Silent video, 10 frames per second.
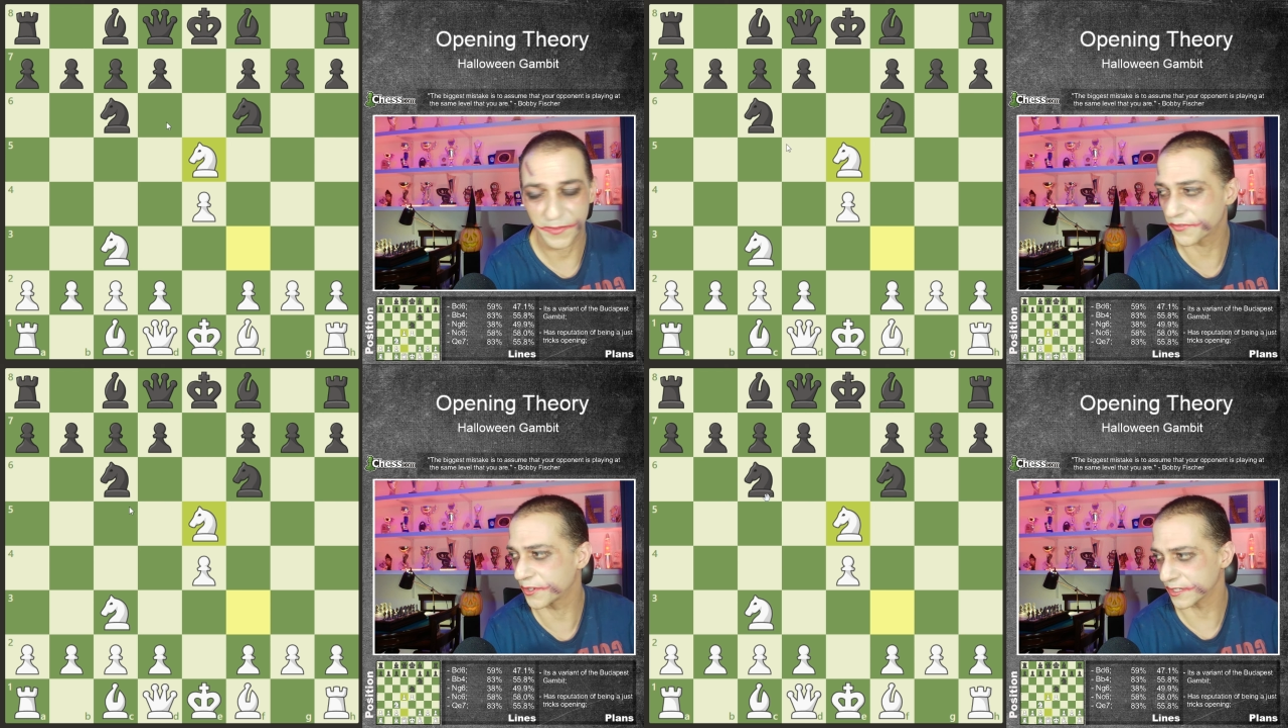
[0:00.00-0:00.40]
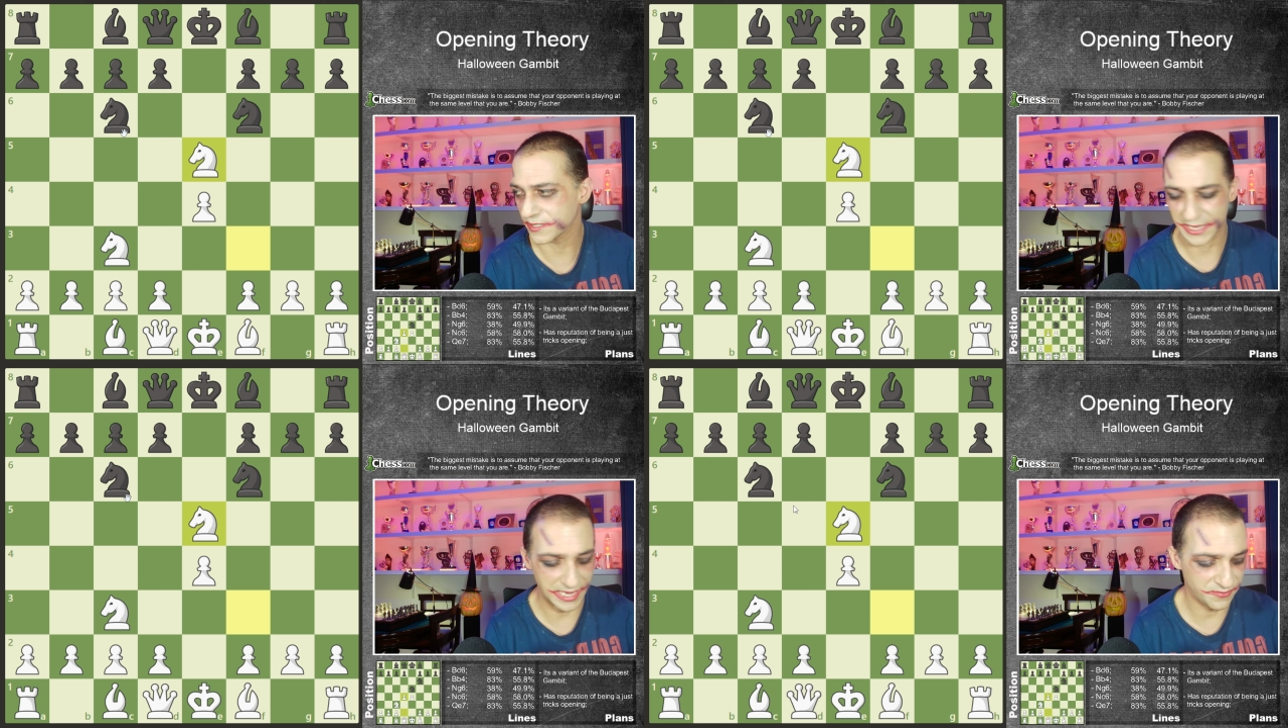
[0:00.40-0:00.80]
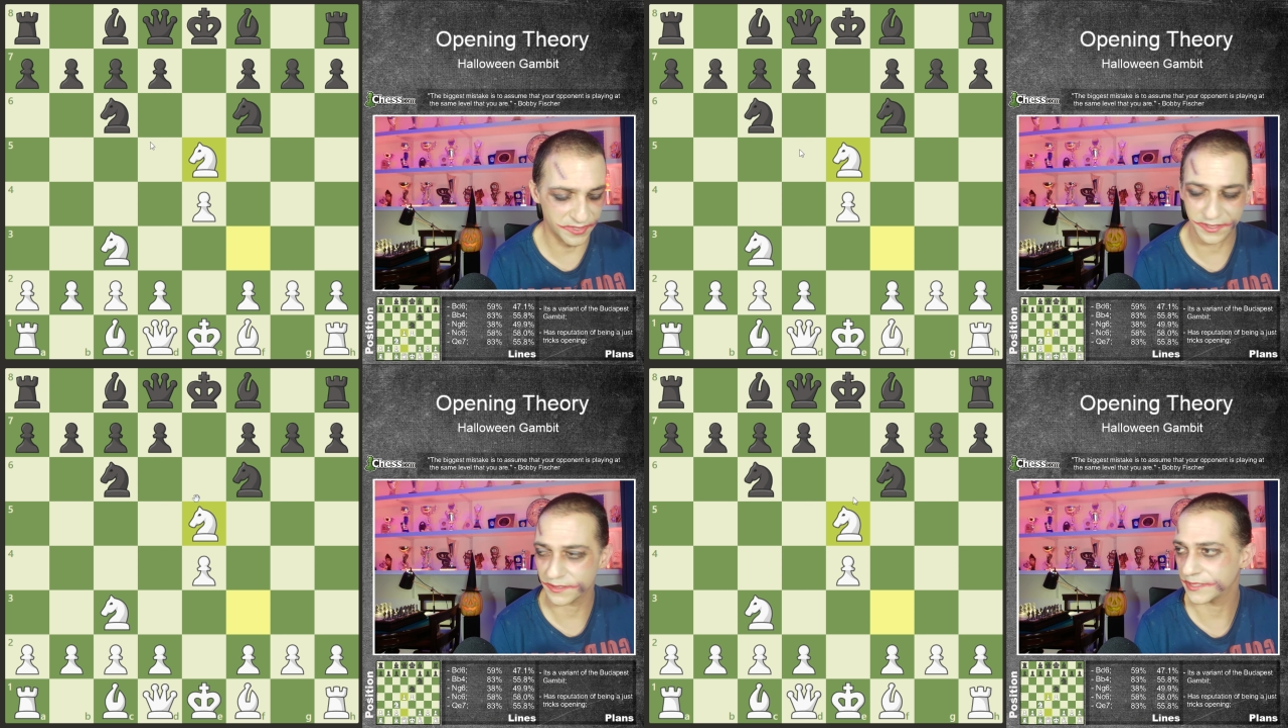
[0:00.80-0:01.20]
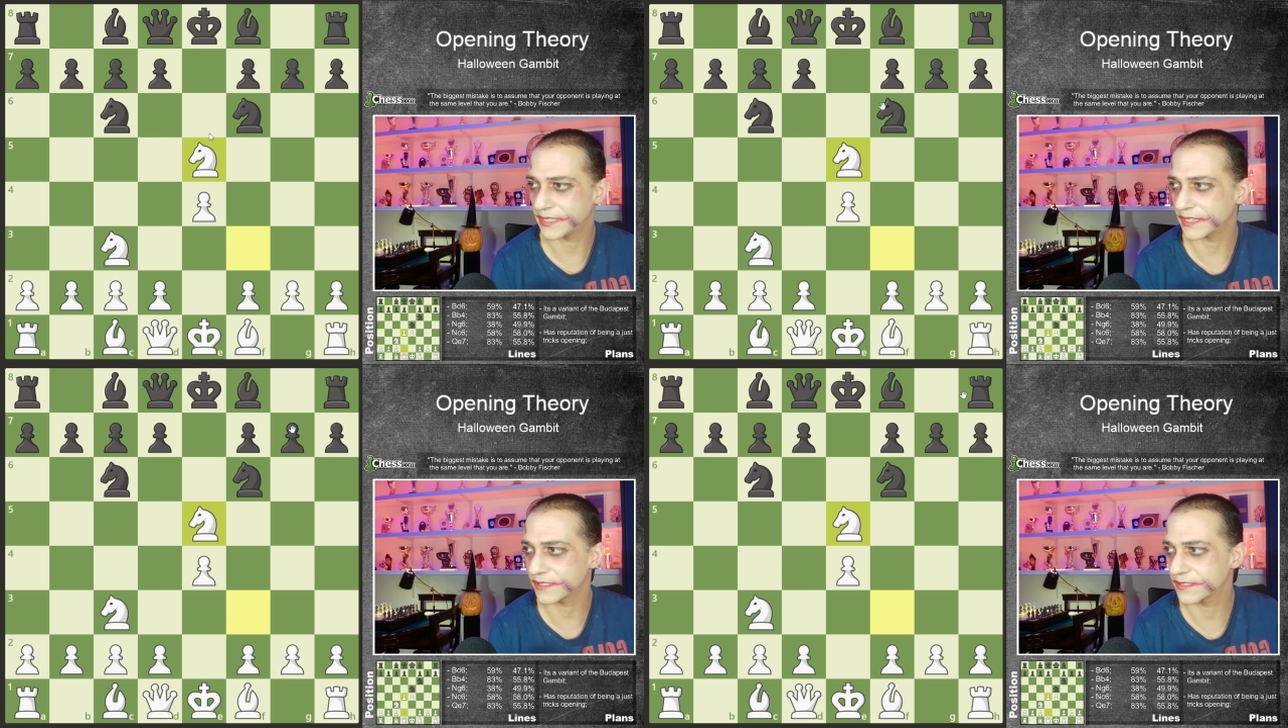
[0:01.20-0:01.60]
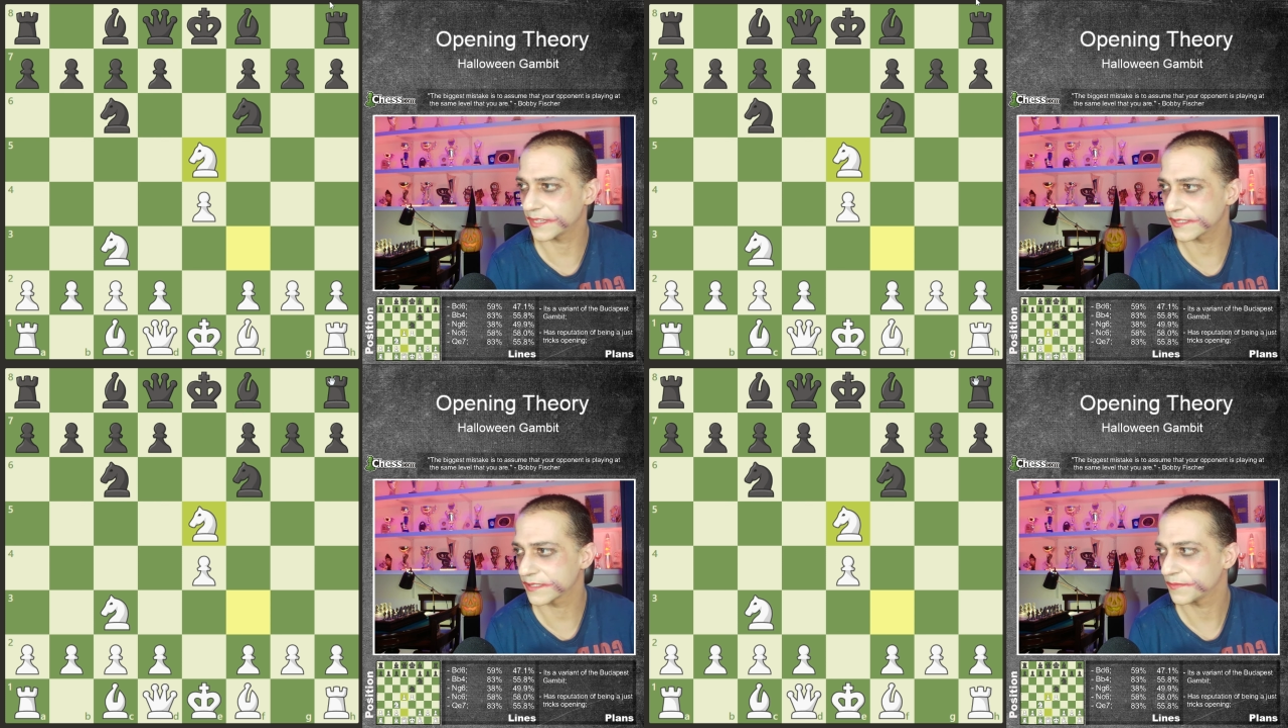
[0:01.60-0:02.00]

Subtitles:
Of course, after knight takes,